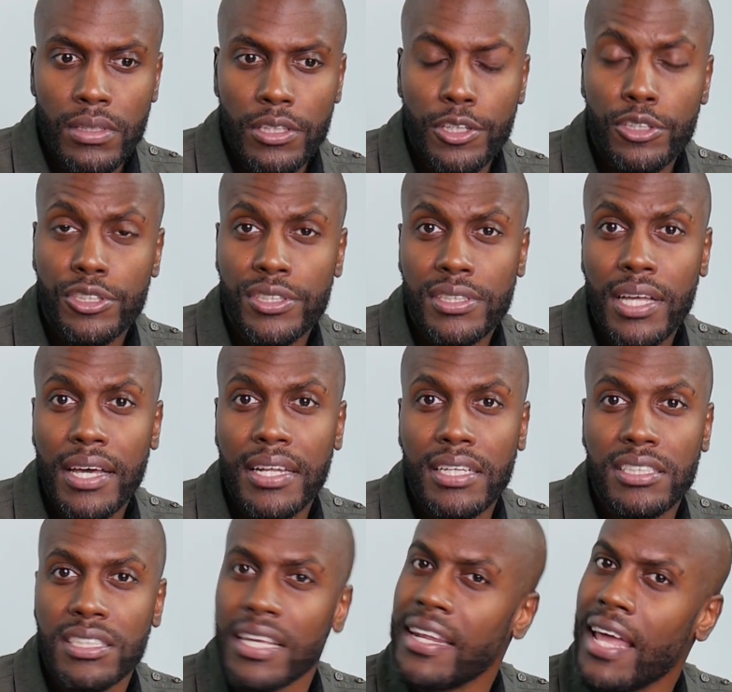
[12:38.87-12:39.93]
your
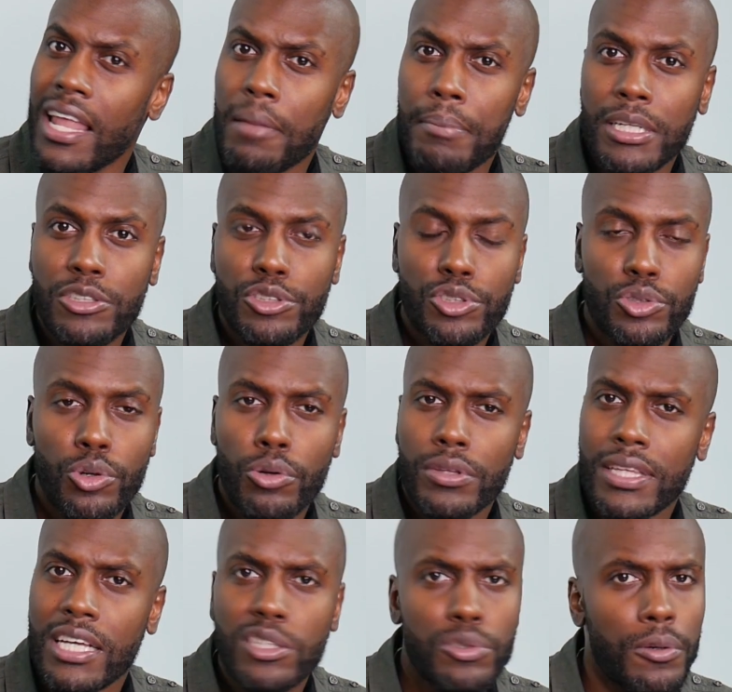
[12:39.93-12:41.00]
studies in elementary school,
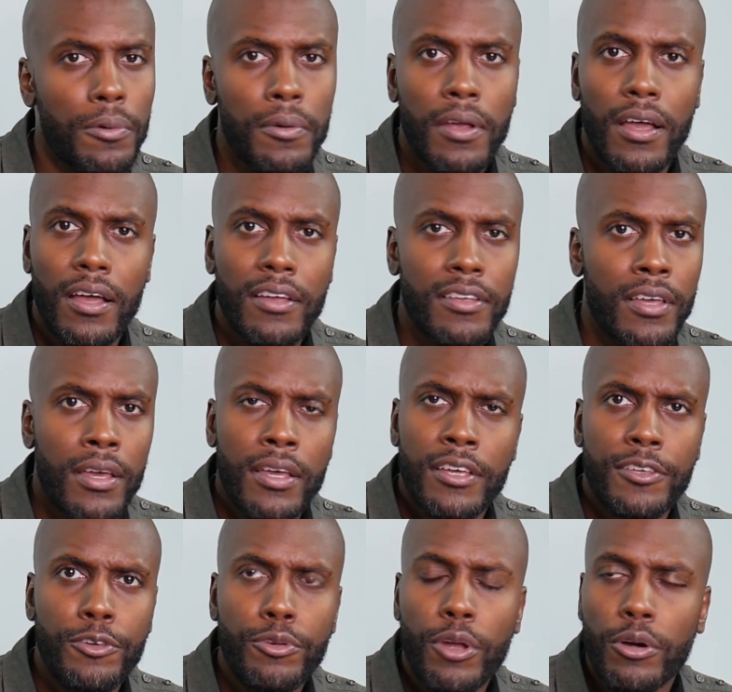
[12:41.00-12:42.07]
things are, uh,
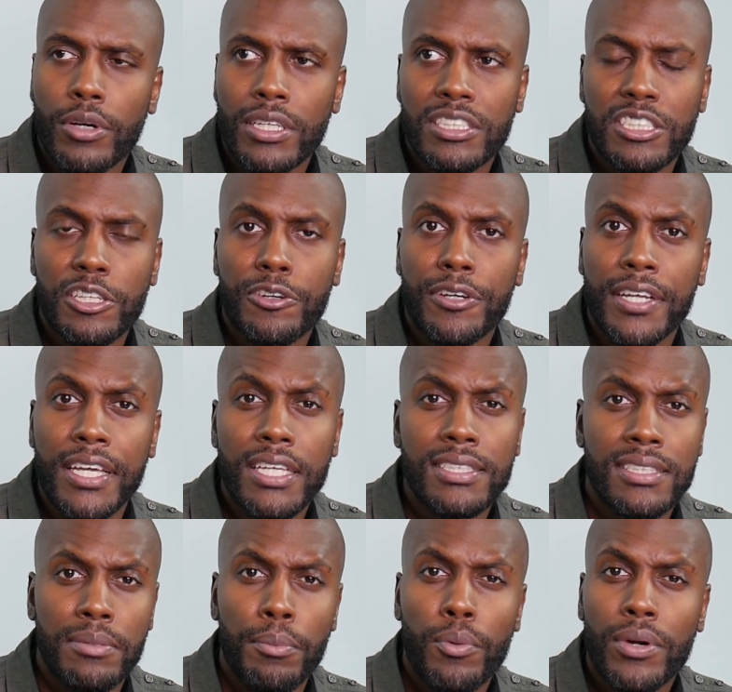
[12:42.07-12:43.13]
you know, considered
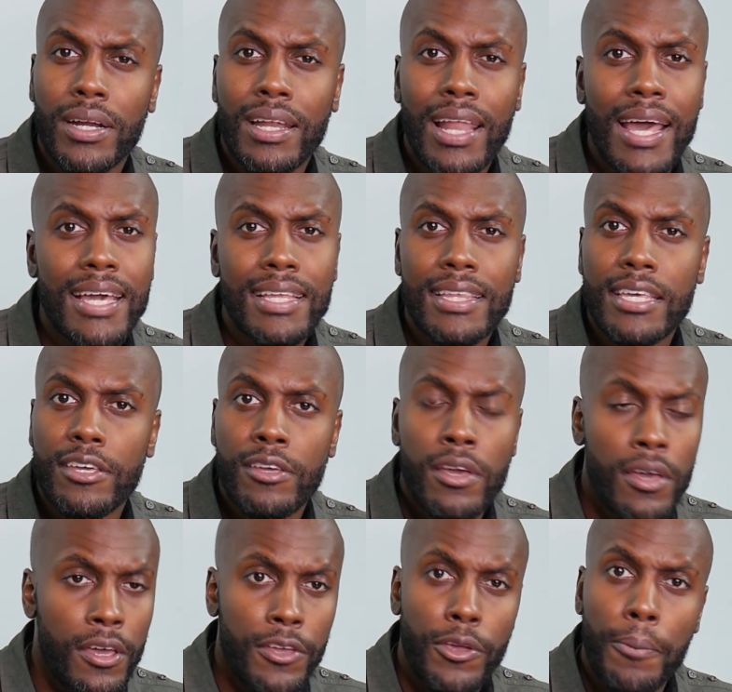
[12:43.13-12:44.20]
easy. More than likely,
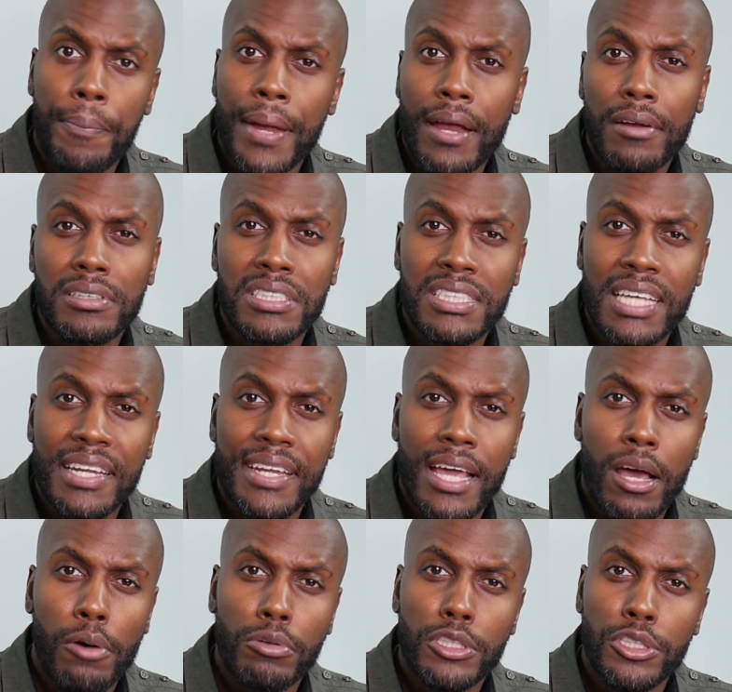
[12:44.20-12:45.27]
your parents sat
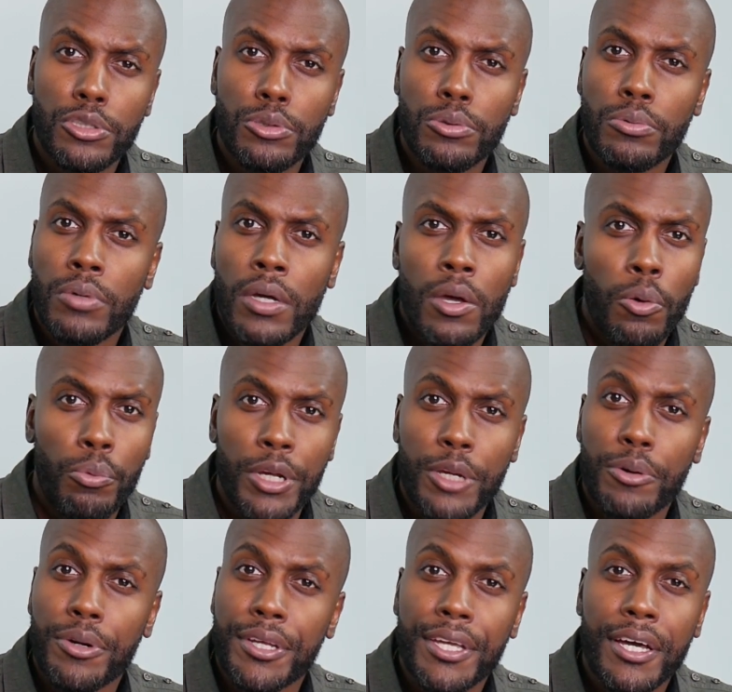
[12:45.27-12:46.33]
down with you when
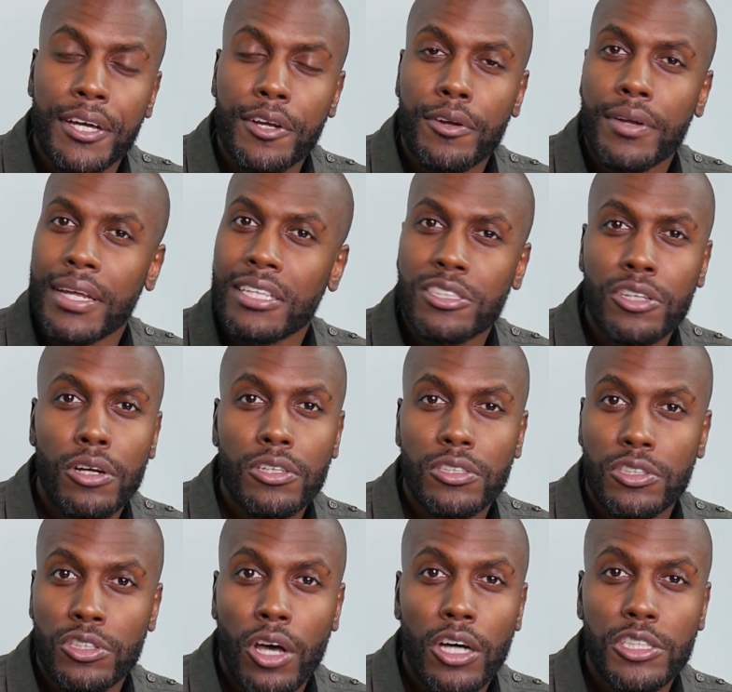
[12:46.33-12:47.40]
you were younger and ter-
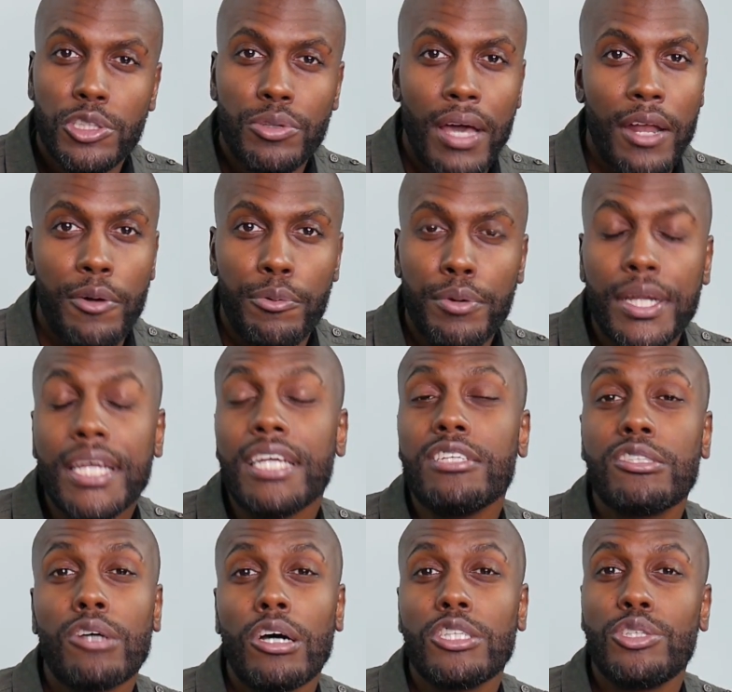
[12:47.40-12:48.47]
taught you how to read,
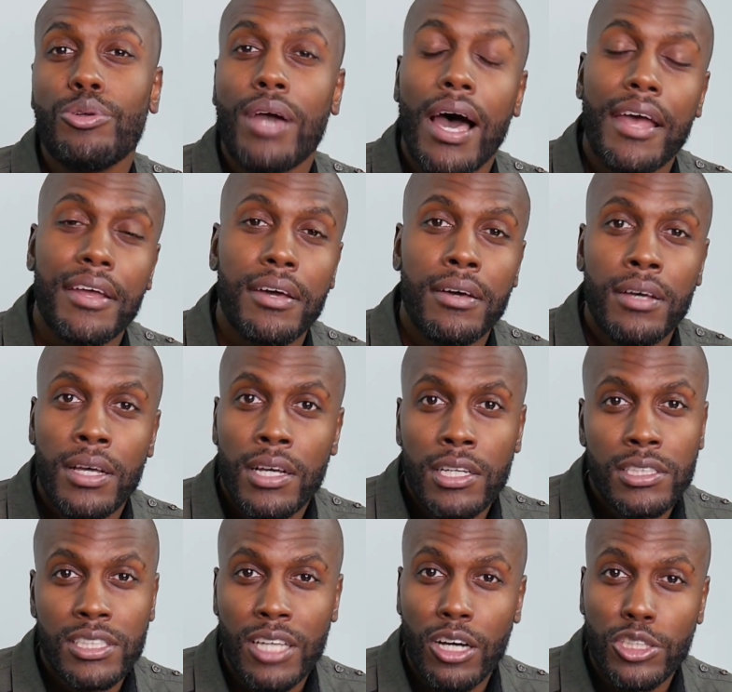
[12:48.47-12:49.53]
taught you how to
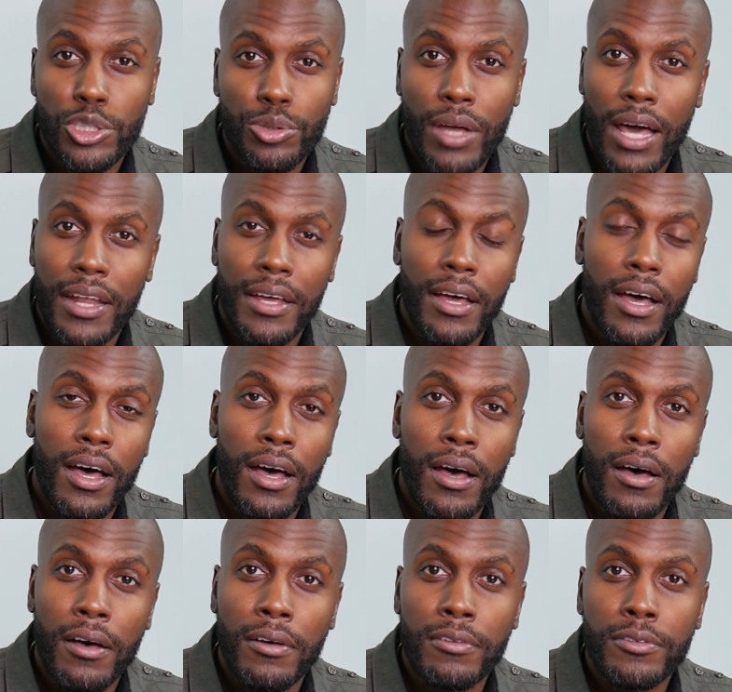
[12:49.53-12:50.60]
taught you how to
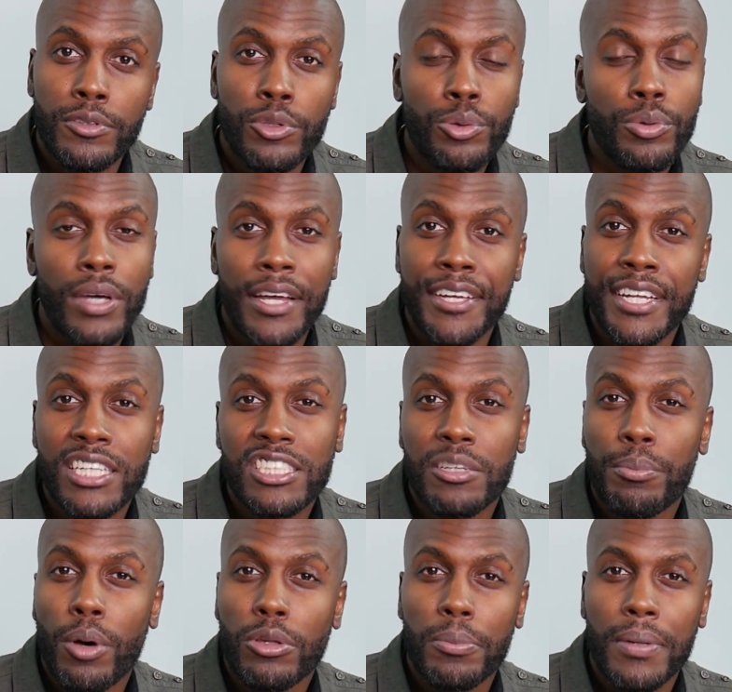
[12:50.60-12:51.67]
uh, do addition,
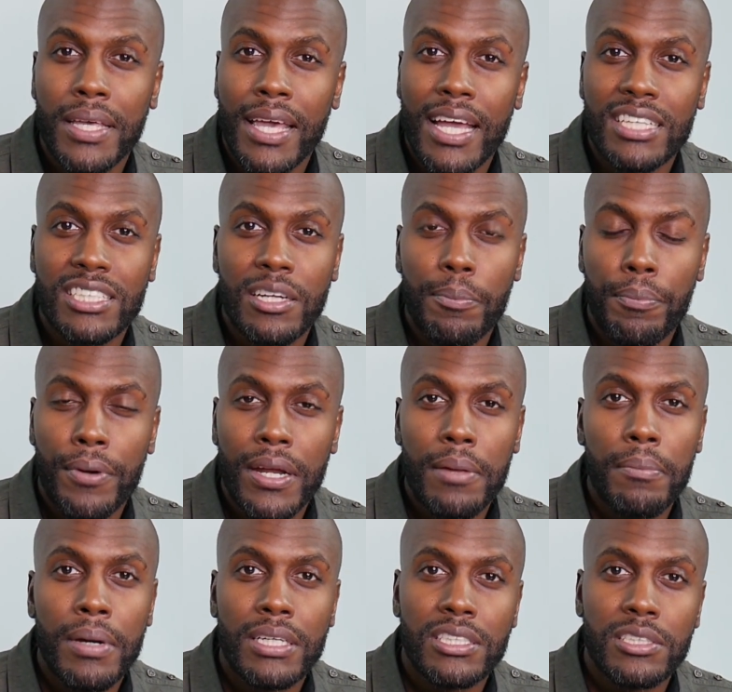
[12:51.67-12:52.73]
multiplication, and pretty
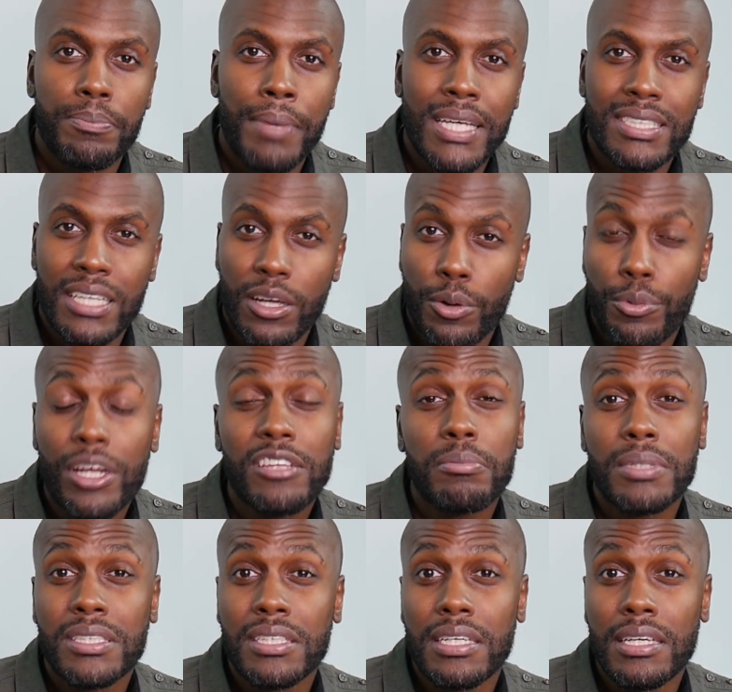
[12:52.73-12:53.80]
much basic
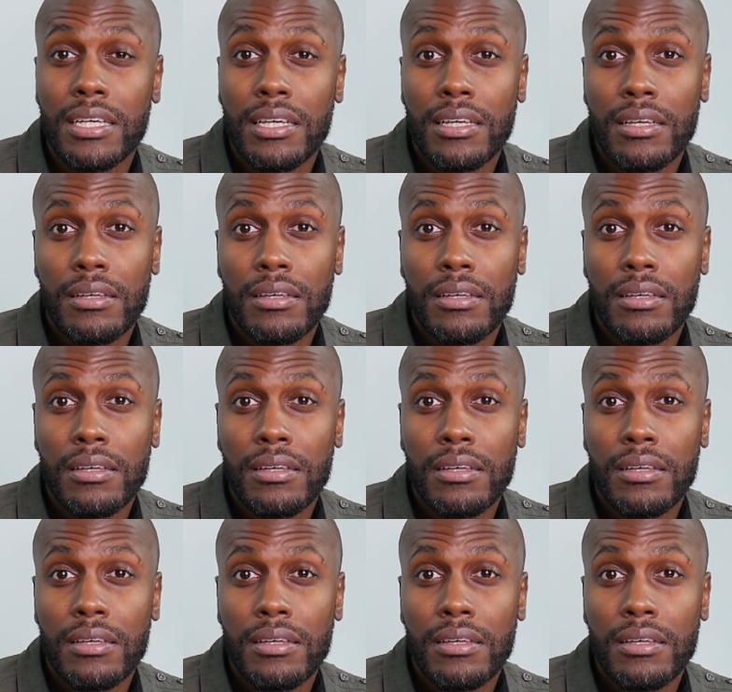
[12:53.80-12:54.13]
arithmetic